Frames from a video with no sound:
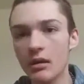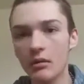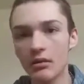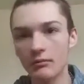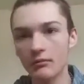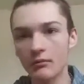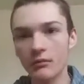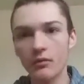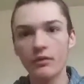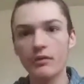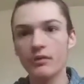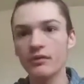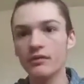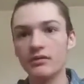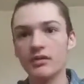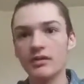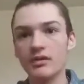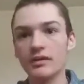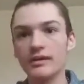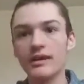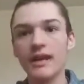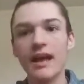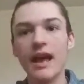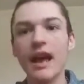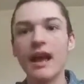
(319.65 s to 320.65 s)
More than
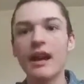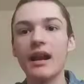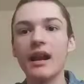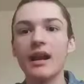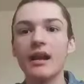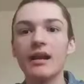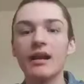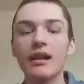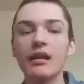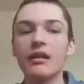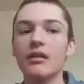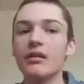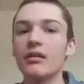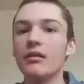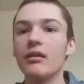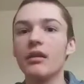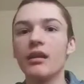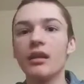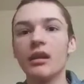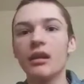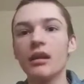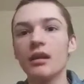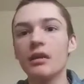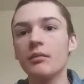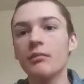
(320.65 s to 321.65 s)
just that, I can
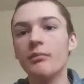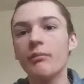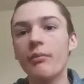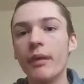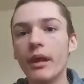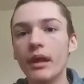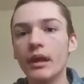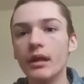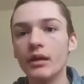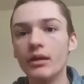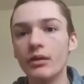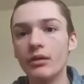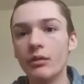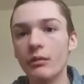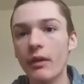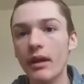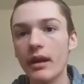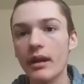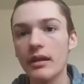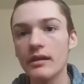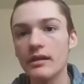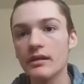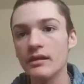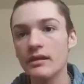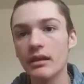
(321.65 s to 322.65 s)
bend
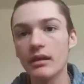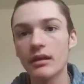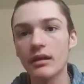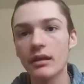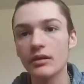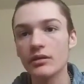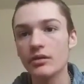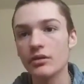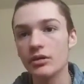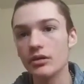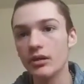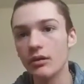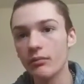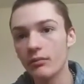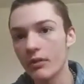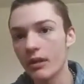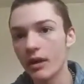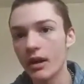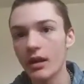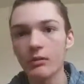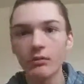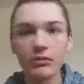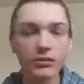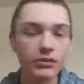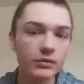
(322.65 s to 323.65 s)
ways that I shouldn't
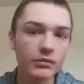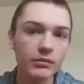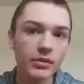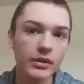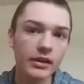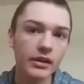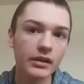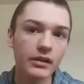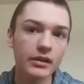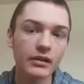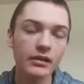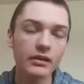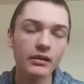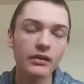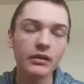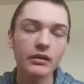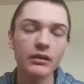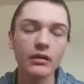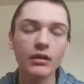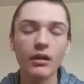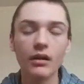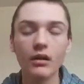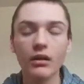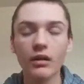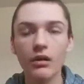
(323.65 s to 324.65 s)
be able to bend,
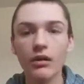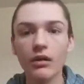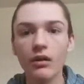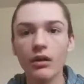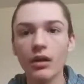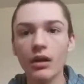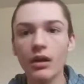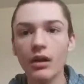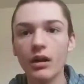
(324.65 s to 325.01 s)
you know.